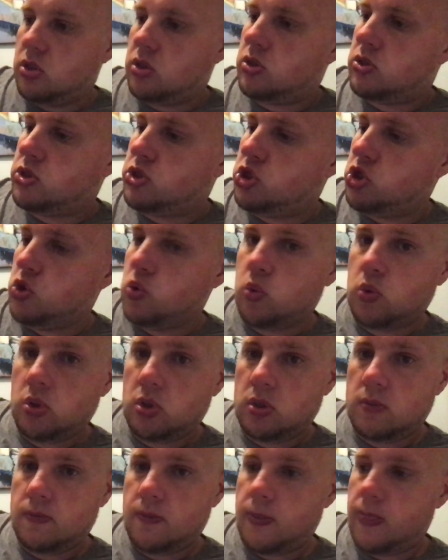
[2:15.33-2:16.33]
2,
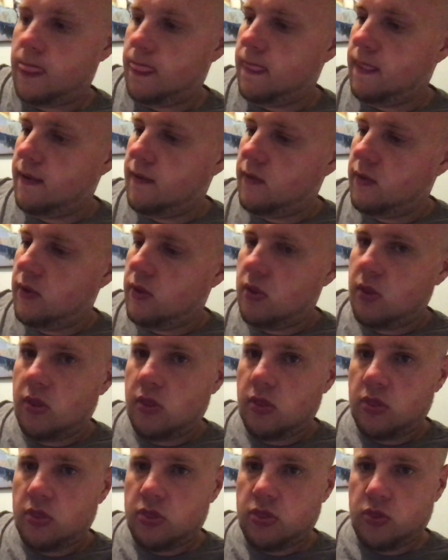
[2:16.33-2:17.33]

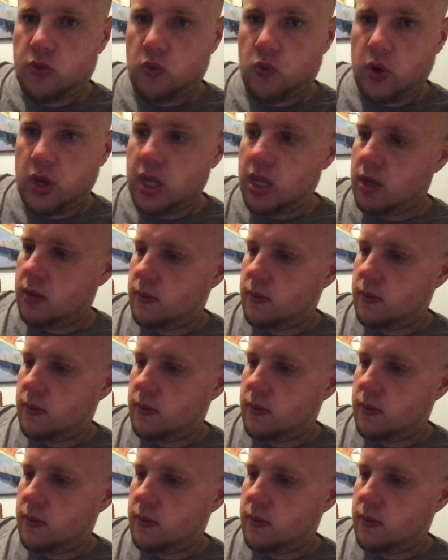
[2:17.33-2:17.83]
3,